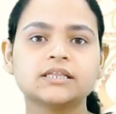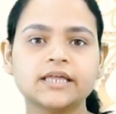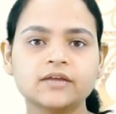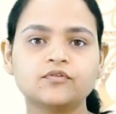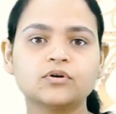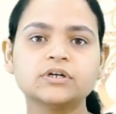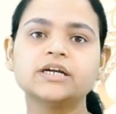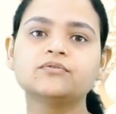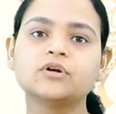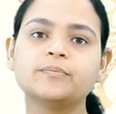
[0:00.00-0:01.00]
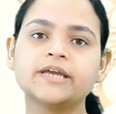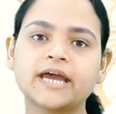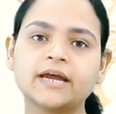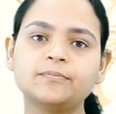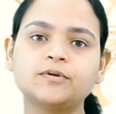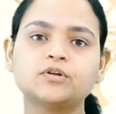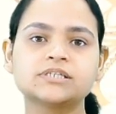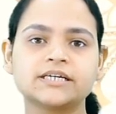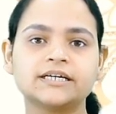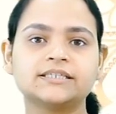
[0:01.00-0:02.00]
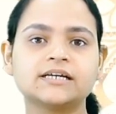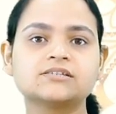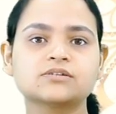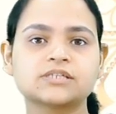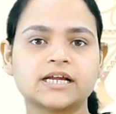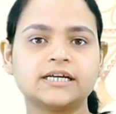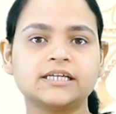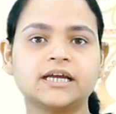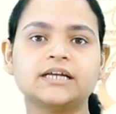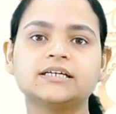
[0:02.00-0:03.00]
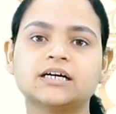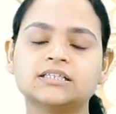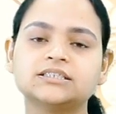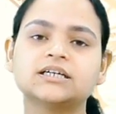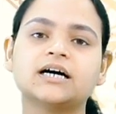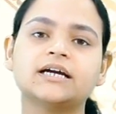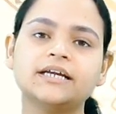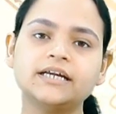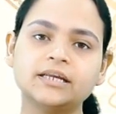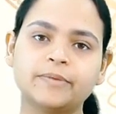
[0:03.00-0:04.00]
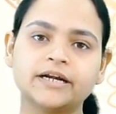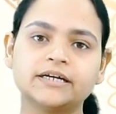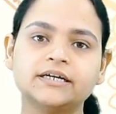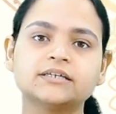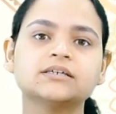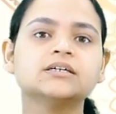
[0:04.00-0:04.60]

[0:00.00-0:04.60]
Therefore, it would be apt to state that society and culture are independent,